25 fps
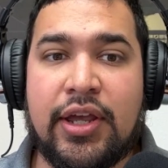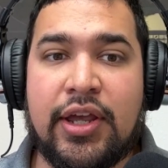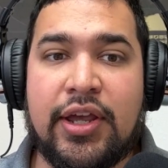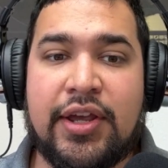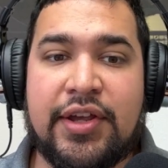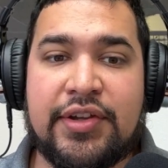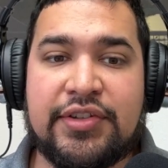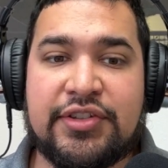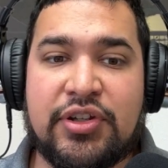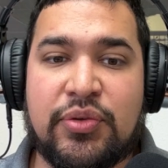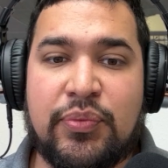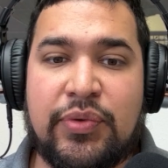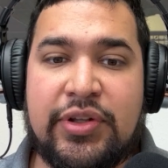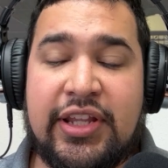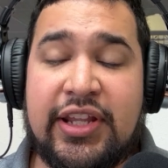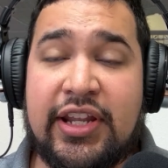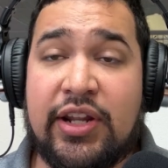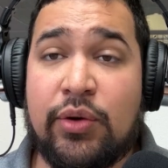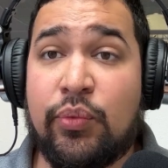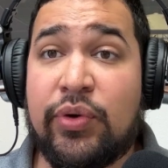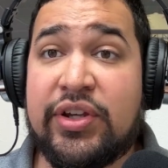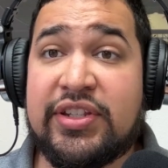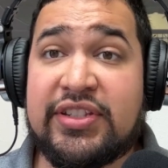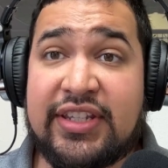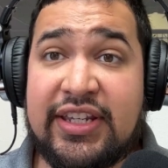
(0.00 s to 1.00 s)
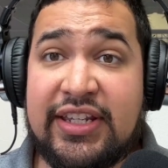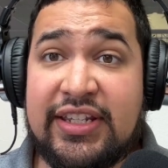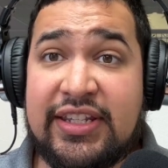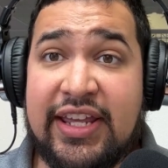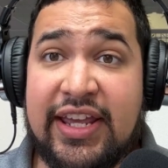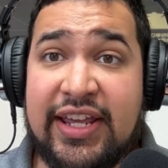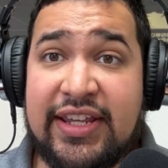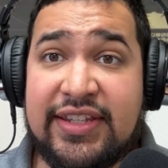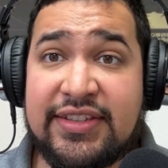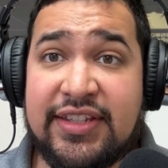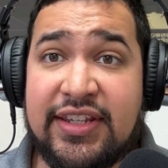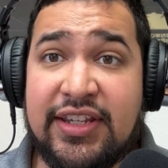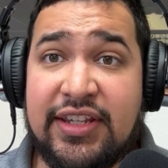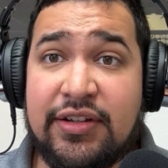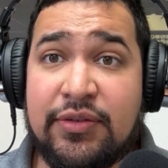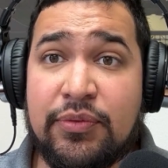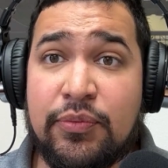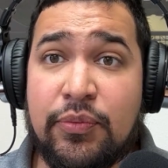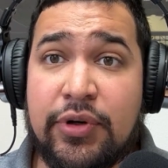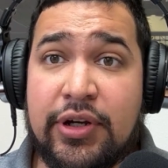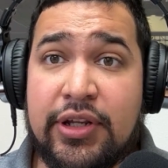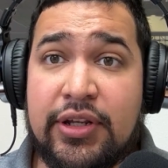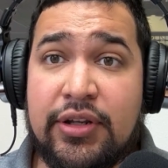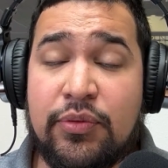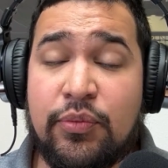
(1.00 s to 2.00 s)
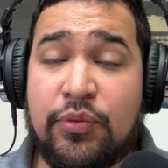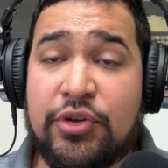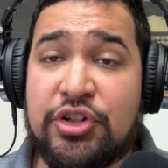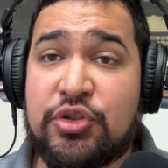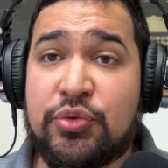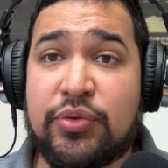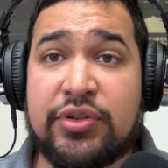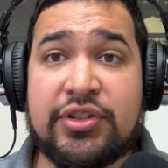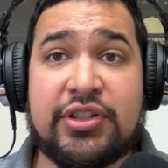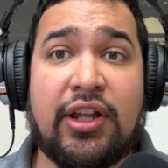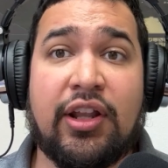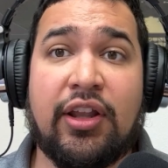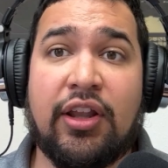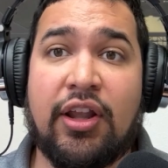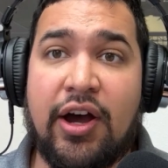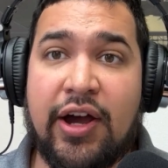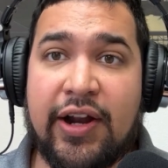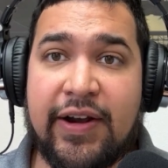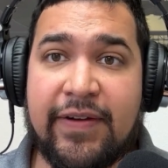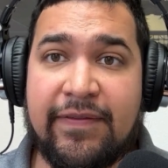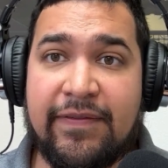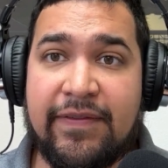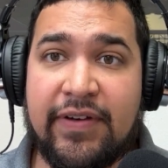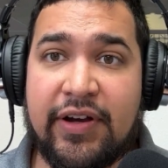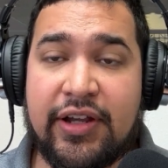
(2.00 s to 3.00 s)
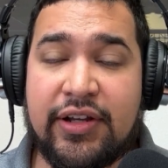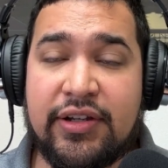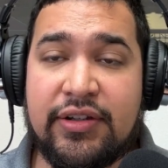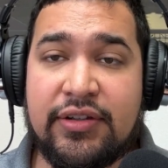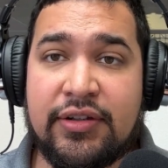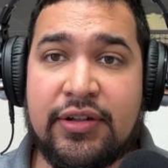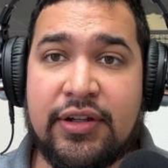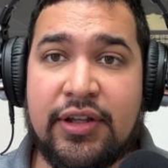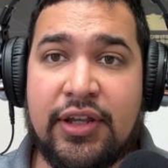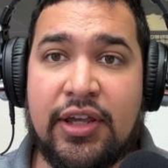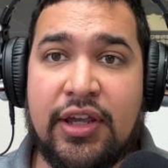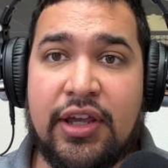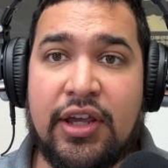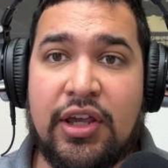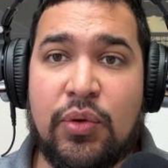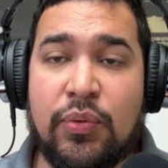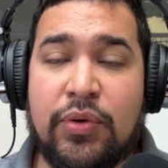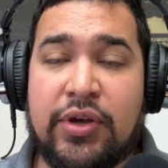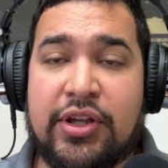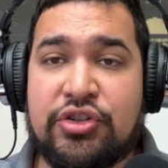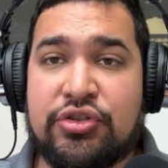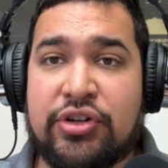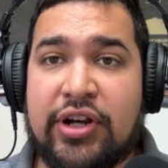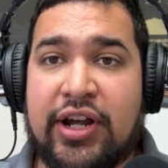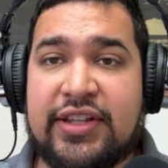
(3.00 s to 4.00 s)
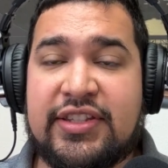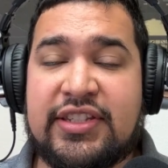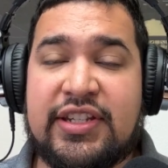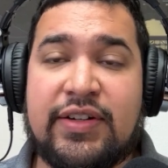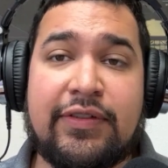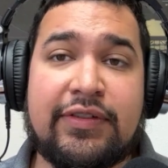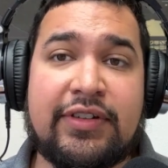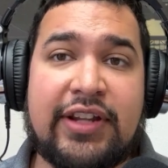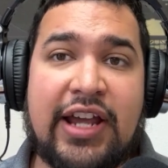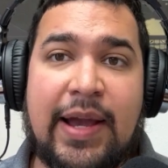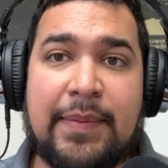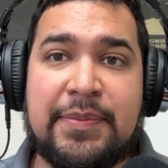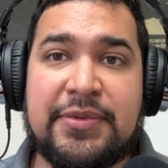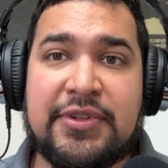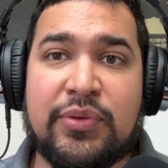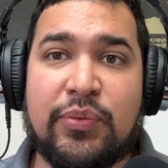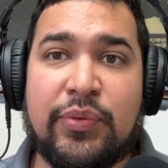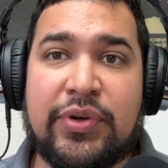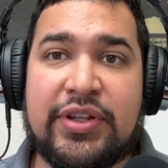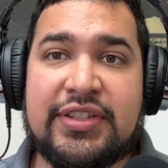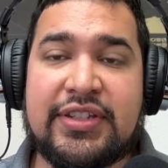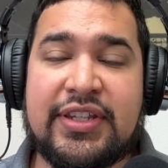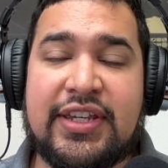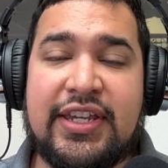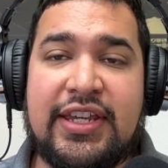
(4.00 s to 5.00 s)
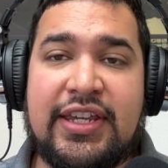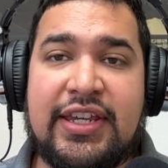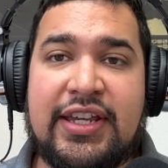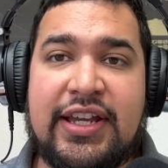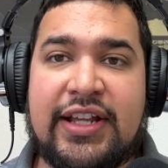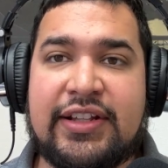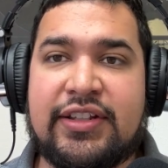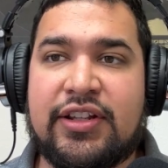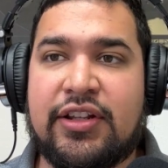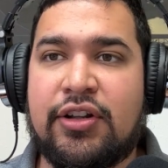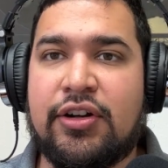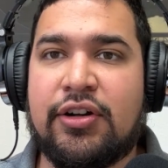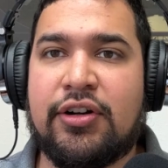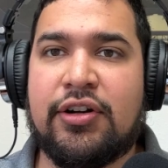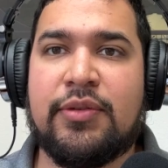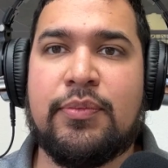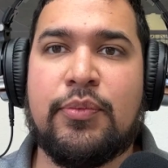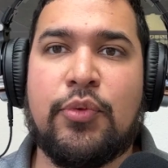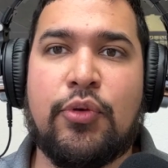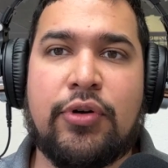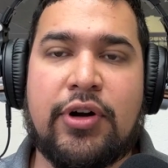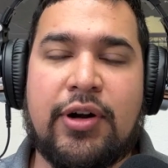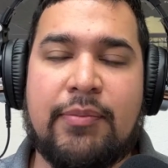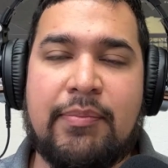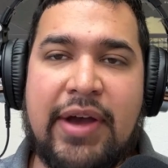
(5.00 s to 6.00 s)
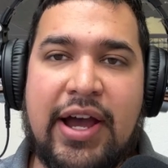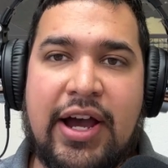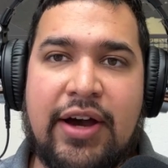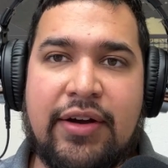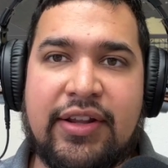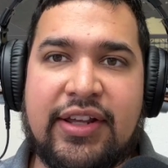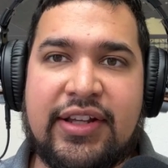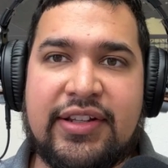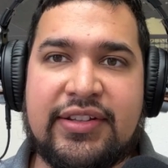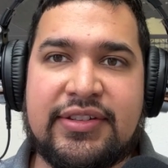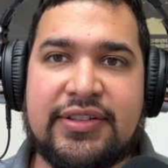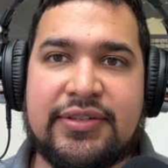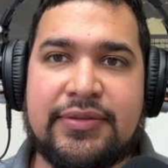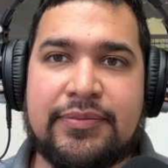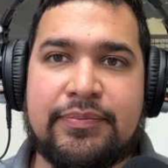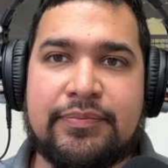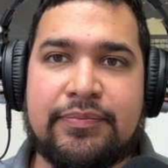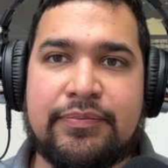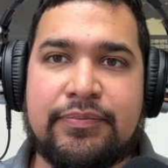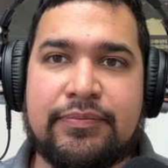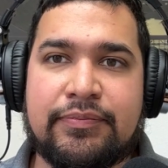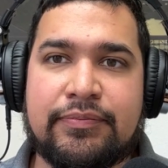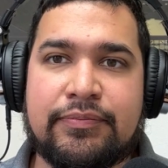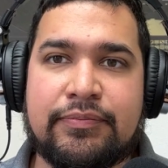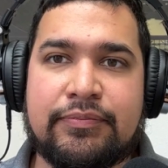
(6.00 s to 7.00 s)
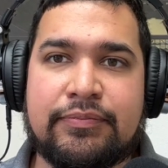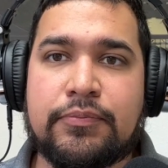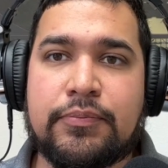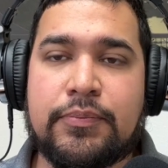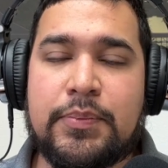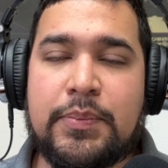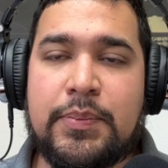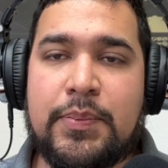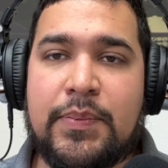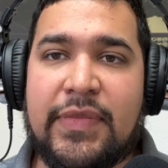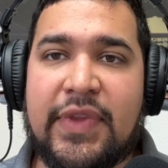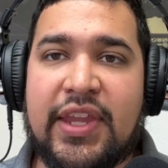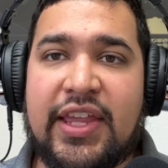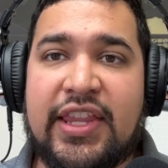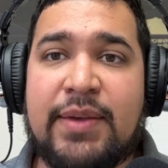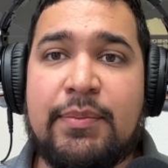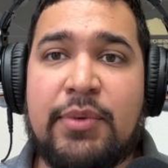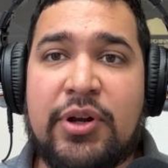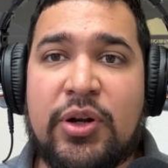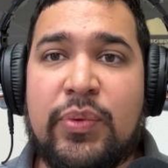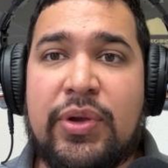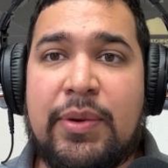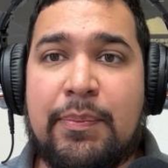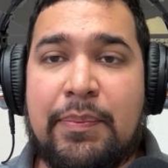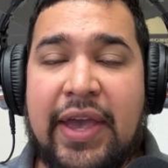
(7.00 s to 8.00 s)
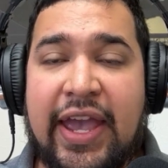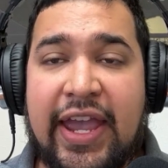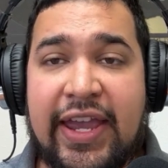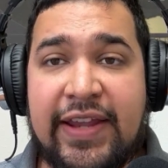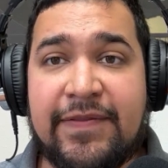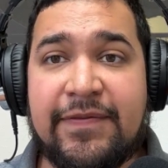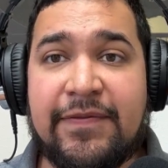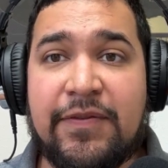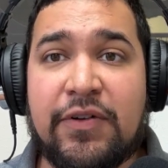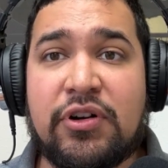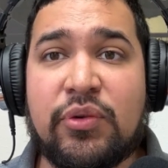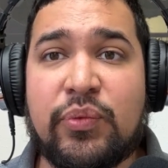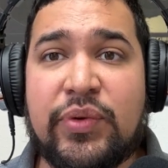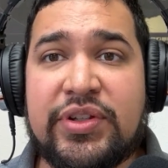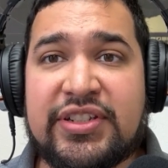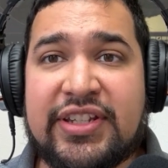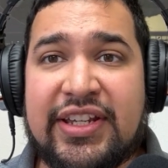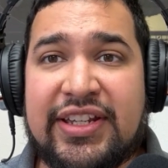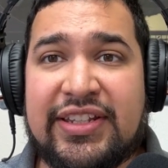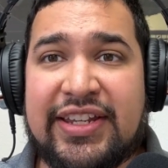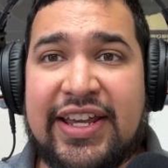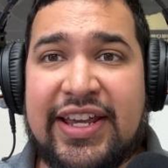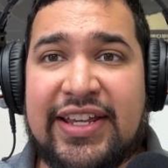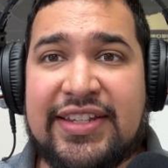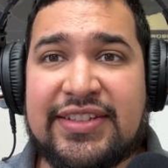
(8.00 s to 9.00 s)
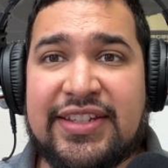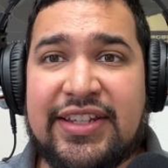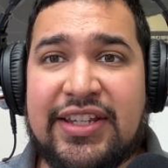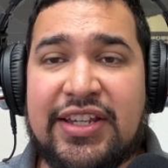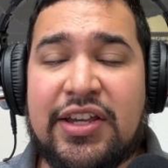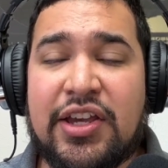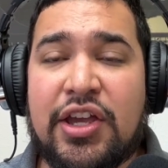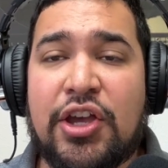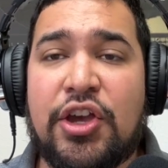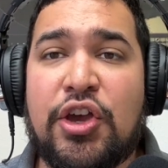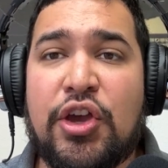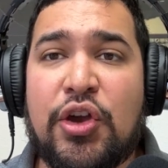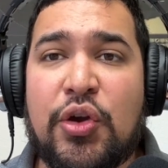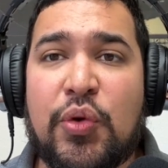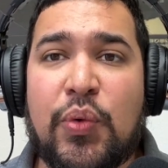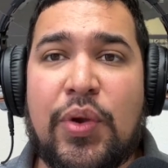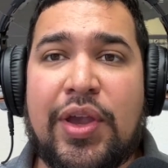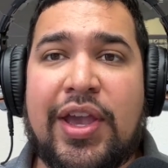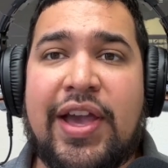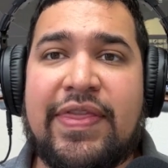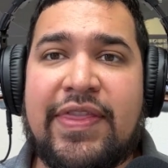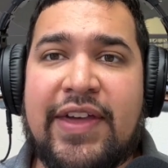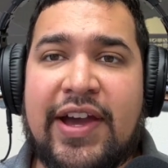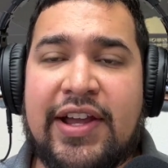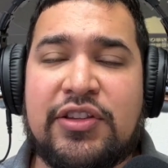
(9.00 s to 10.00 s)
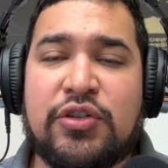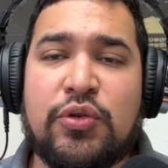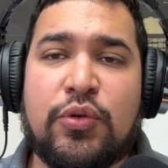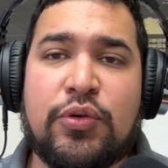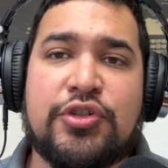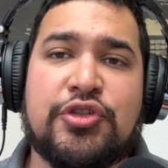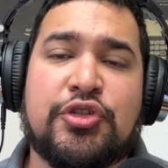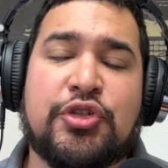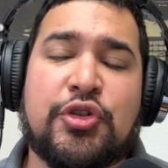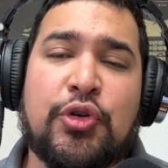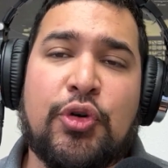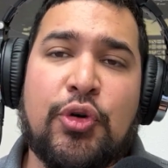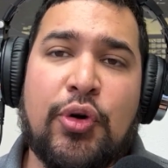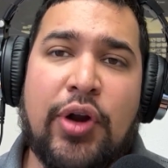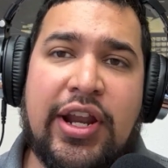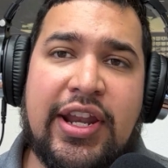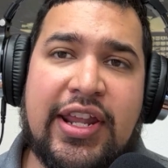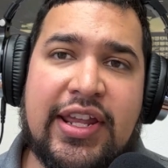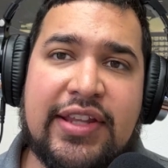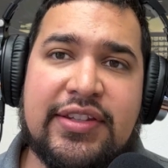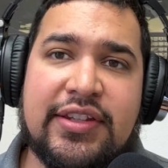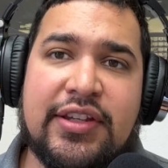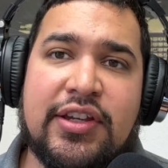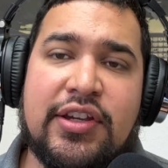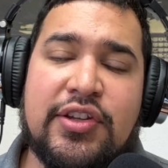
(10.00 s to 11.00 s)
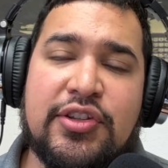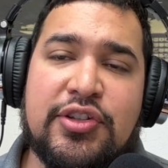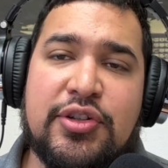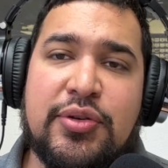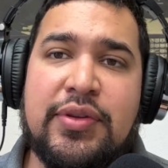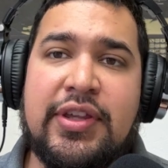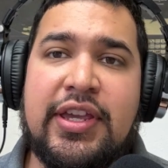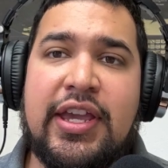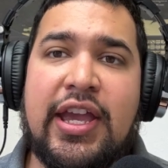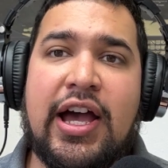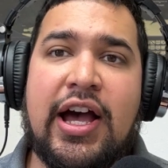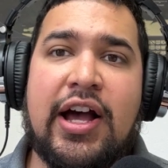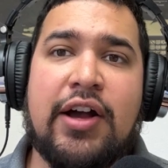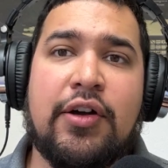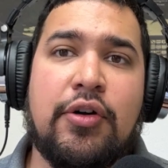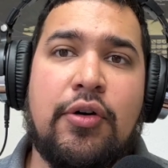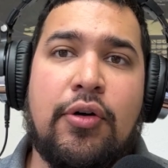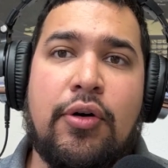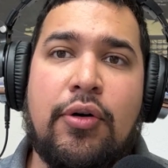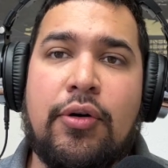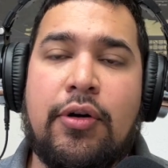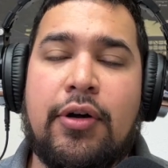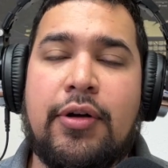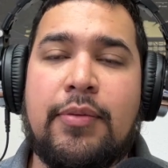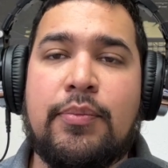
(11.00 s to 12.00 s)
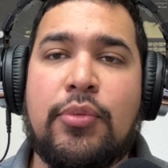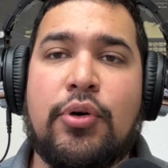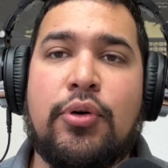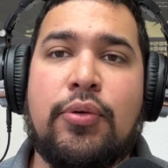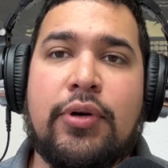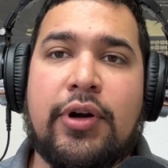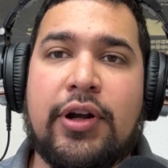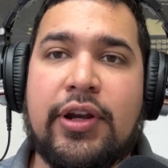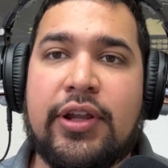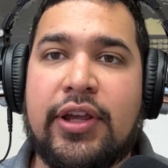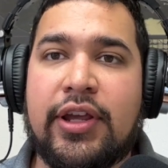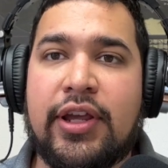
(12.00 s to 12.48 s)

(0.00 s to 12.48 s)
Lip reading: So we did a whiskey tasting one, which was a lot of fun. We had tried several types of whiskey, got to learn more about it. And the money we paid for the whiskey tasting, we got that towards credit to the alcohol on board.